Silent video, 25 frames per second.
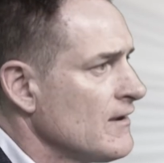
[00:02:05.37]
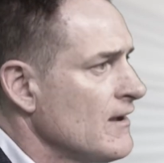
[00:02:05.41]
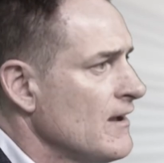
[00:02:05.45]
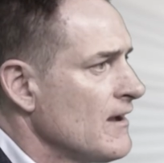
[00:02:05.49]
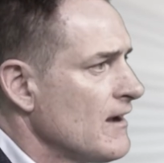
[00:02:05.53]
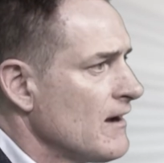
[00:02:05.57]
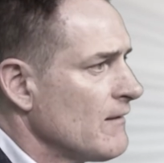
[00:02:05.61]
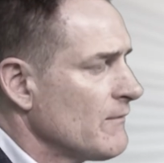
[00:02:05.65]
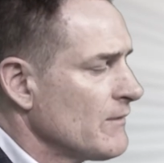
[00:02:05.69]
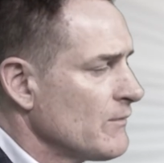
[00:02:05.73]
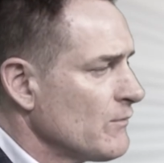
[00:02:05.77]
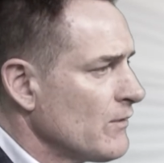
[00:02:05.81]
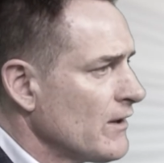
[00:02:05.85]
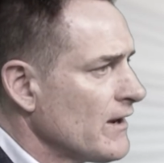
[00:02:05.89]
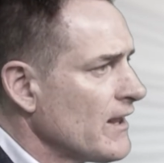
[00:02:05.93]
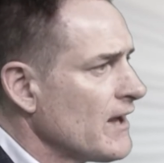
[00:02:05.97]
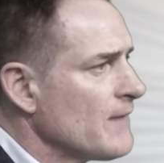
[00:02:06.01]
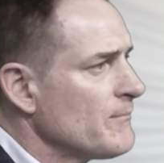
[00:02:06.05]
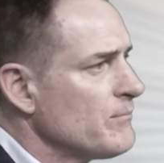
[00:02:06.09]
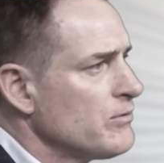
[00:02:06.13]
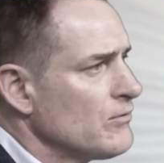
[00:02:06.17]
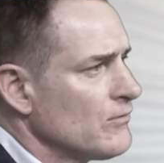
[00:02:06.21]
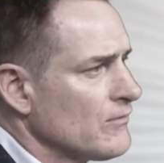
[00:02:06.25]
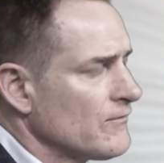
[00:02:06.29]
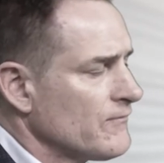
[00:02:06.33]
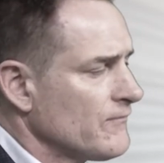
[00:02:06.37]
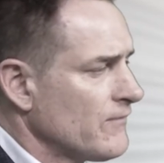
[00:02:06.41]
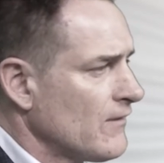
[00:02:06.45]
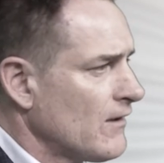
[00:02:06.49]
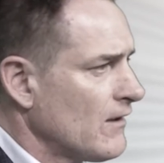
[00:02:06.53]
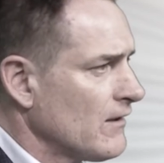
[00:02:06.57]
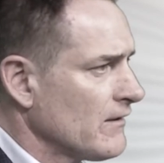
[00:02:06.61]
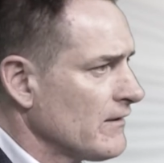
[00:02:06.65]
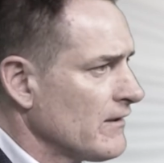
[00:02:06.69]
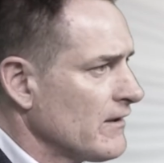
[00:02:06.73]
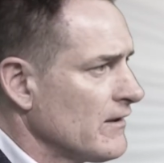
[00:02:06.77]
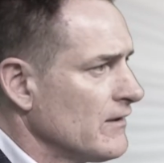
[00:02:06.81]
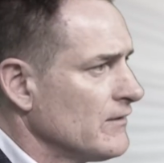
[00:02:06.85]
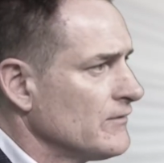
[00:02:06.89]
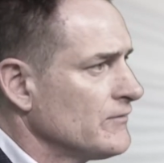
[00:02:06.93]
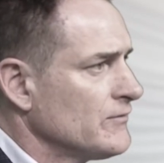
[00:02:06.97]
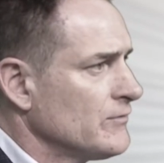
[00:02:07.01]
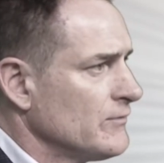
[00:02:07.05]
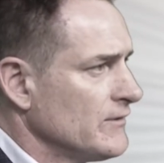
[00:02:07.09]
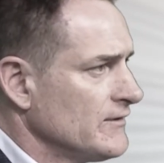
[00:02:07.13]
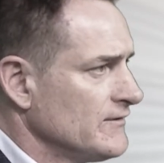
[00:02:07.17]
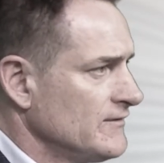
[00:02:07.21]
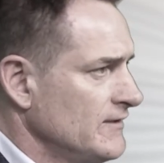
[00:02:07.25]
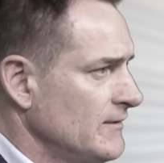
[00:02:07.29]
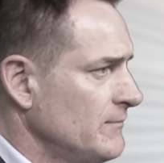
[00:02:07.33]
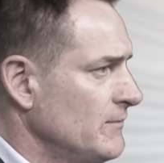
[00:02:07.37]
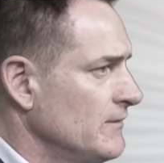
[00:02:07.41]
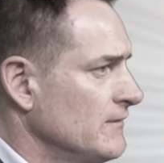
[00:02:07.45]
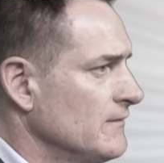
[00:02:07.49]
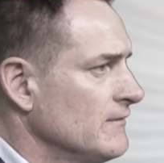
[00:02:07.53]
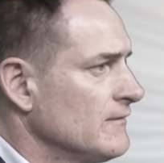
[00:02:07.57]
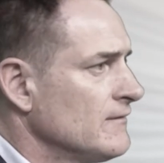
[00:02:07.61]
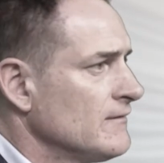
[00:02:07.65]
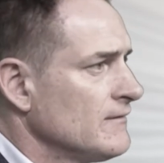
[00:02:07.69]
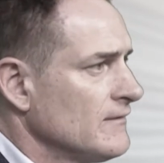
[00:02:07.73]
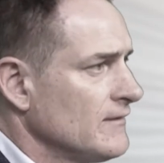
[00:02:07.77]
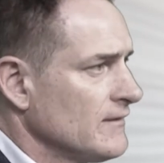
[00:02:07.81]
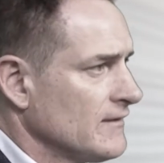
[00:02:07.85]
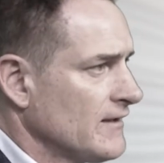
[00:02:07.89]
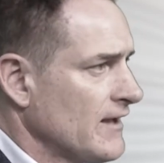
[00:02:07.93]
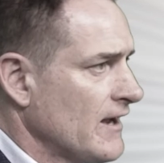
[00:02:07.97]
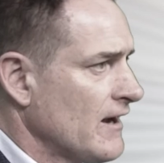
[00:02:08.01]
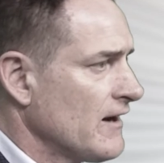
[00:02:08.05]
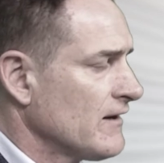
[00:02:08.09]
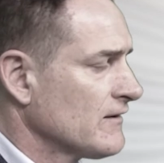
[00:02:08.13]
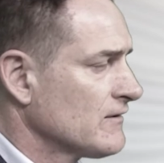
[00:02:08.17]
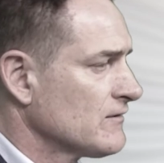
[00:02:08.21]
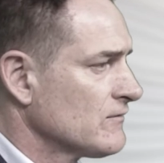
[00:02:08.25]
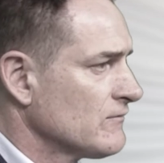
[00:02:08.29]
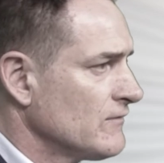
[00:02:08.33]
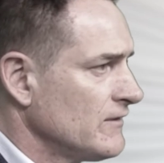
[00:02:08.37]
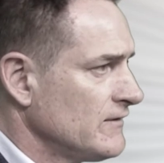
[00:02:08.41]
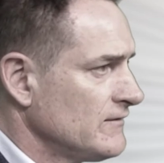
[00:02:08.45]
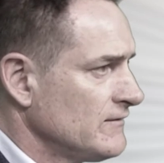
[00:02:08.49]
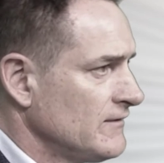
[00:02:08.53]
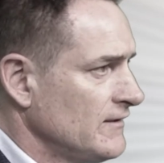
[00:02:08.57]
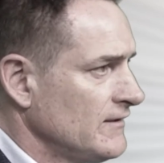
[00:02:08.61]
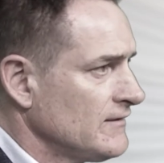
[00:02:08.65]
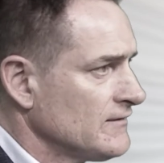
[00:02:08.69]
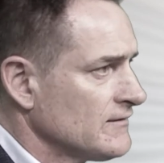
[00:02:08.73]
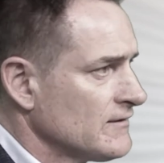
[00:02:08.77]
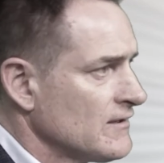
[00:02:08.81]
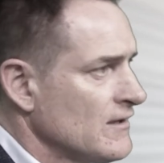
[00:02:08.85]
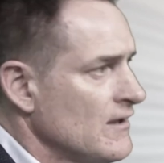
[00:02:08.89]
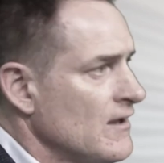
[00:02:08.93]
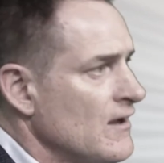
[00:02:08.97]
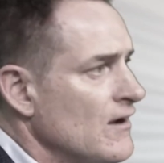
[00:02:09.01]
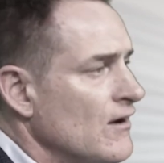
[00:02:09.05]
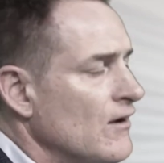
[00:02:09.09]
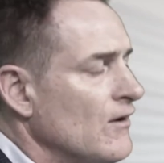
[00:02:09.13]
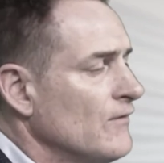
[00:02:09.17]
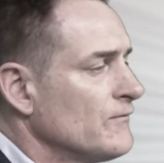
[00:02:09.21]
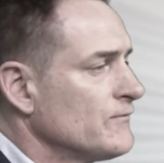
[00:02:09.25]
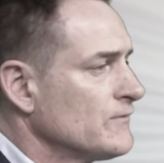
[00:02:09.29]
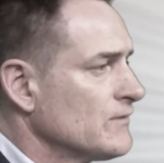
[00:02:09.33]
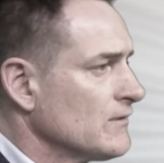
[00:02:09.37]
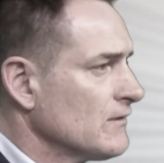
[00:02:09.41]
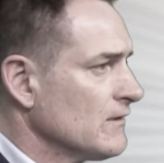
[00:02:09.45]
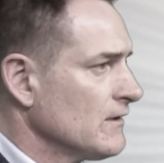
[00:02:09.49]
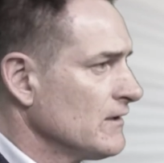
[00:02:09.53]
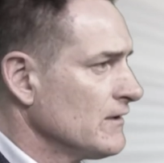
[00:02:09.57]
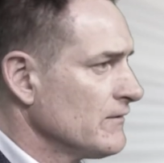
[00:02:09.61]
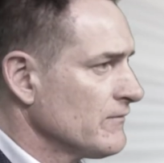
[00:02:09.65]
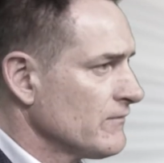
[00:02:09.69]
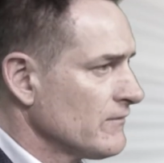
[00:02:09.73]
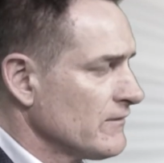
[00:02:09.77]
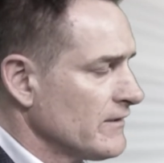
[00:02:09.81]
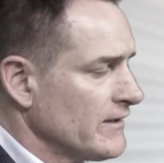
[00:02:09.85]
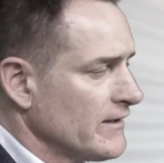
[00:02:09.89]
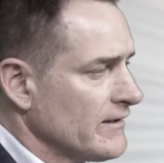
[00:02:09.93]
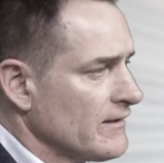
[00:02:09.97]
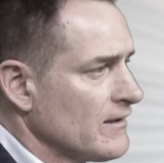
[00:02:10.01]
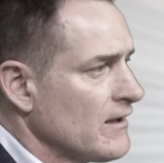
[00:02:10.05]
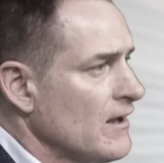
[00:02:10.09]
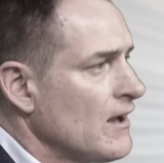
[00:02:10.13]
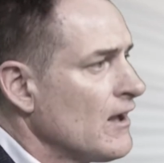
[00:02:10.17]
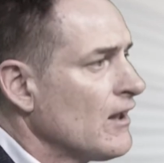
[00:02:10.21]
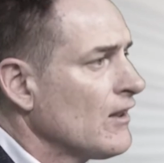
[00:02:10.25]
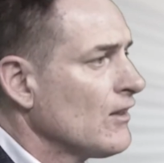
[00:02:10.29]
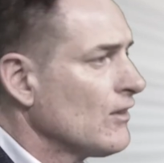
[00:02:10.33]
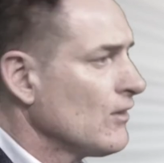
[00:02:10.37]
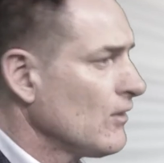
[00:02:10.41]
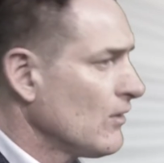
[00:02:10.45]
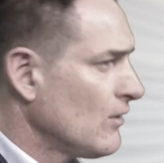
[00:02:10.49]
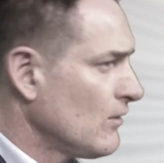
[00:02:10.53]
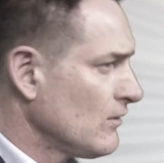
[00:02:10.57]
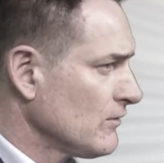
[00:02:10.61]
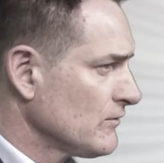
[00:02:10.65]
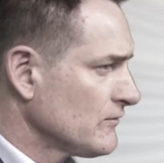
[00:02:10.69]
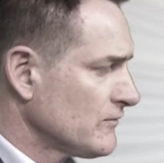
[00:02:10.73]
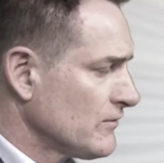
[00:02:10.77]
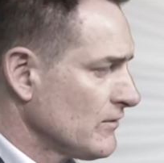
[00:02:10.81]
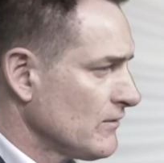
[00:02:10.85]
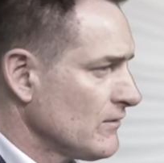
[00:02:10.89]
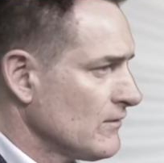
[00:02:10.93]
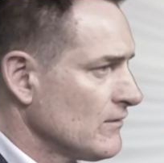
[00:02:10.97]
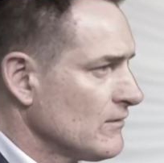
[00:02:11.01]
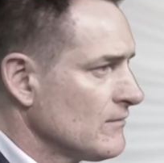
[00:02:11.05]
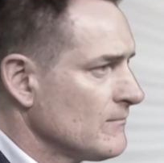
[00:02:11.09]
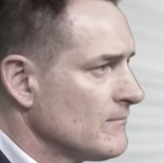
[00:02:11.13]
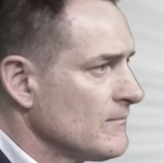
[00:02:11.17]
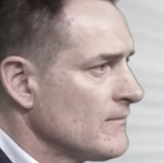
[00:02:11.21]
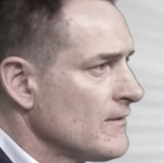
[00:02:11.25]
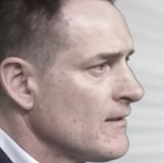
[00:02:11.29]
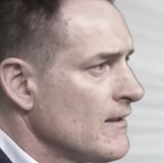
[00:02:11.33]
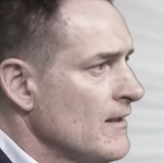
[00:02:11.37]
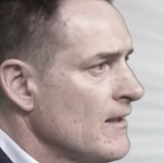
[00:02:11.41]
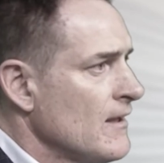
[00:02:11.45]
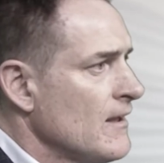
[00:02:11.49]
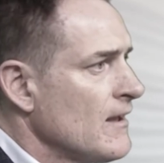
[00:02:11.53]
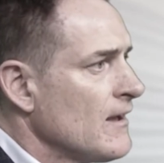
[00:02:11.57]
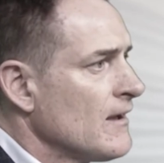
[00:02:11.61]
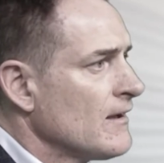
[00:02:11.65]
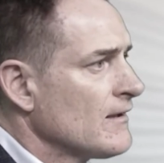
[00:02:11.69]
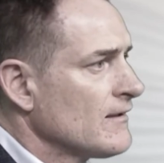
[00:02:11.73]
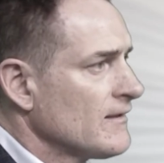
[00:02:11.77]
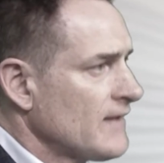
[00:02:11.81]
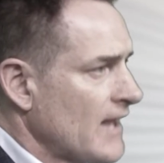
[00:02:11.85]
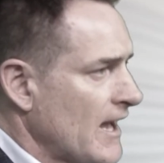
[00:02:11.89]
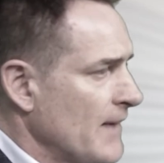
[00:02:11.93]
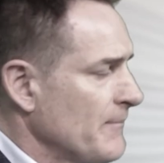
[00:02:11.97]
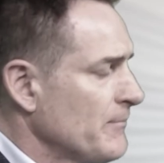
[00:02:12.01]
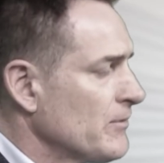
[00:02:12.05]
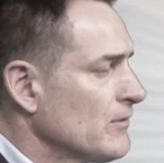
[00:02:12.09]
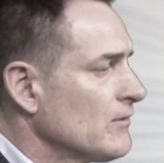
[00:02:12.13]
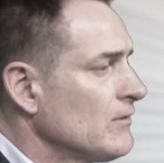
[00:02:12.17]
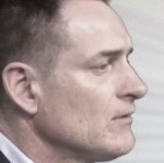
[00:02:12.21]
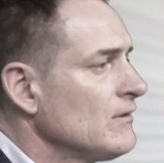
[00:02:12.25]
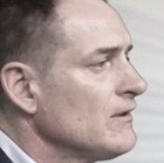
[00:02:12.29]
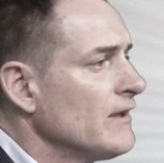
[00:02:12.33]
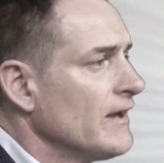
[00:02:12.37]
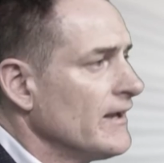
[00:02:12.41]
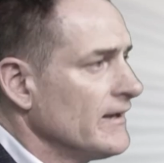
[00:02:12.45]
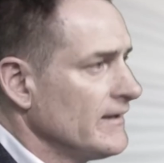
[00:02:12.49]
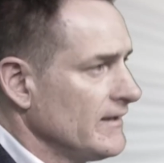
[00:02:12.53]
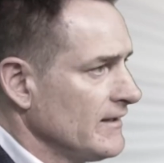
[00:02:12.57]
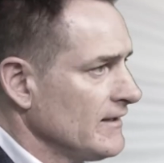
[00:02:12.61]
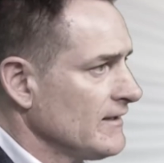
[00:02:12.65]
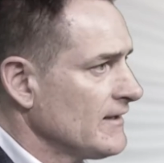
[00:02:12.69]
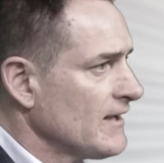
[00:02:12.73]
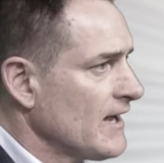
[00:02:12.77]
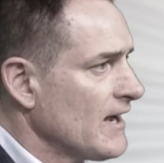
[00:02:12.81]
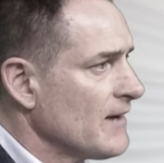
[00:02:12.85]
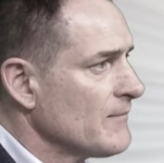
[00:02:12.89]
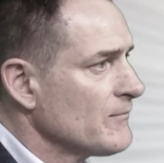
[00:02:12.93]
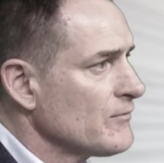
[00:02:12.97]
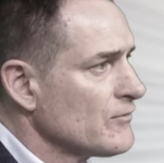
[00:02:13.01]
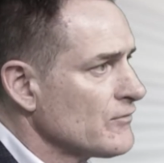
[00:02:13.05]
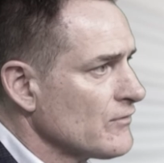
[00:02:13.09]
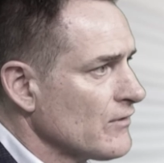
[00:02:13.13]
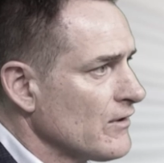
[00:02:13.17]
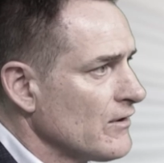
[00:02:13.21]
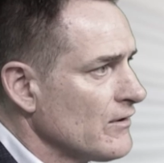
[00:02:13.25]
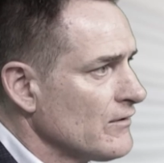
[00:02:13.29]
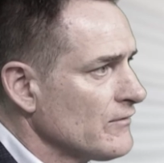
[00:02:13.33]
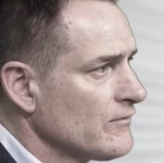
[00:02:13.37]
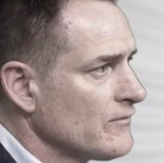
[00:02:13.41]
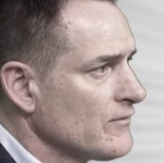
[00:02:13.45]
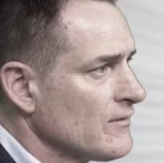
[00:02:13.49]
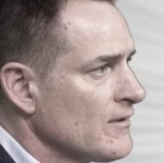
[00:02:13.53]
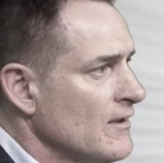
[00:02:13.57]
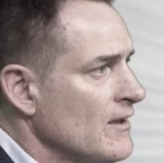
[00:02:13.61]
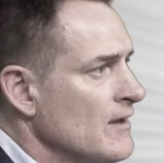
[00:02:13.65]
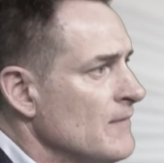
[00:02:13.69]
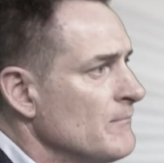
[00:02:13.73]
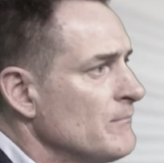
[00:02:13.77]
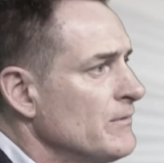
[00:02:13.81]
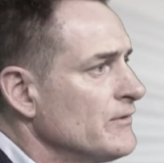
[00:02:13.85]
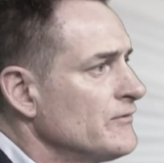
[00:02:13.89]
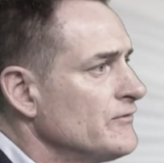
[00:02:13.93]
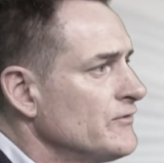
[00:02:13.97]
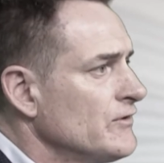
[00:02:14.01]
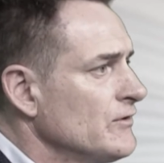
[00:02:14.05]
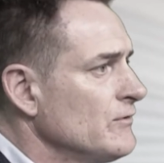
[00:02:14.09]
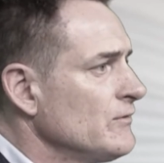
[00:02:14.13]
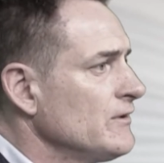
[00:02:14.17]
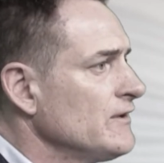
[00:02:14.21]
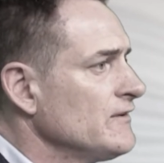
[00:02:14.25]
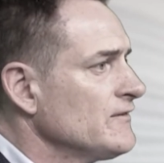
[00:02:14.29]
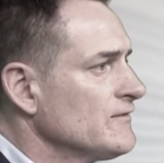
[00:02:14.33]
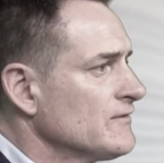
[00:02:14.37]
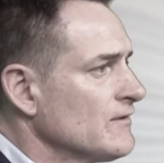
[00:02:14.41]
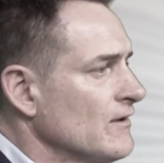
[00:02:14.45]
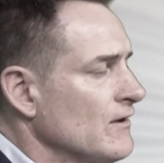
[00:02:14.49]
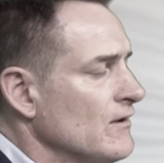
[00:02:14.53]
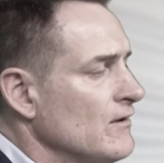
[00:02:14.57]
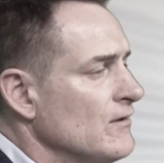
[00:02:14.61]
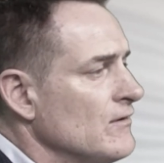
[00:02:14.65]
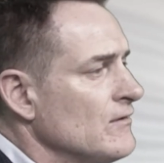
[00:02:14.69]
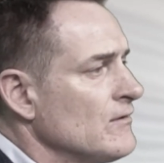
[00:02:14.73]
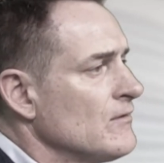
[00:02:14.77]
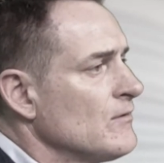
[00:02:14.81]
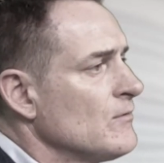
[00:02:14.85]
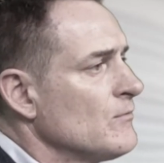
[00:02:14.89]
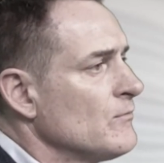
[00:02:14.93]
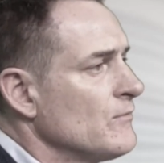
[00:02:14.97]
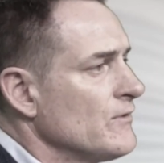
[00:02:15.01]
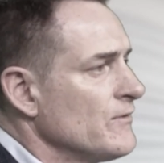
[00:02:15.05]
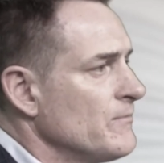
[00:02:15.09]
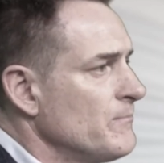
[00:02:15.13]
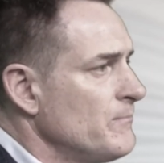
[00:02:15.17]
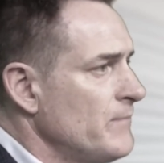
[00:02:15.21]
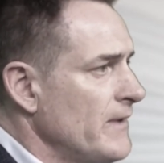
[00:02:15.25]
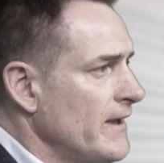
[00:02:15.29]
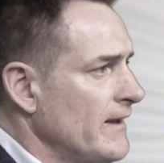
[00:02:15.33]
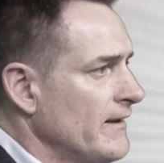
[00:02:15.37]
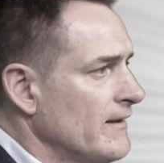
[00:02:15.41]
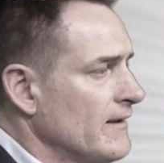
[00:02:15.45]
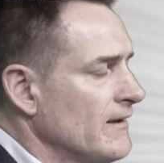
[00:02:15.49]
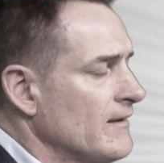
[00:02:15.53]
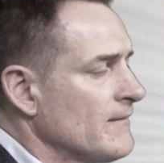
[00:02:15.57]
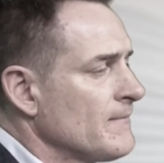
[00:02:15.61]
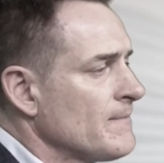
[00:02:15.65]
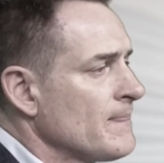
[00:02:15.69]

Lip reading: And we want our portfolio to exhibit the characteristics of delivering long-term capital and income growth, but doing so with better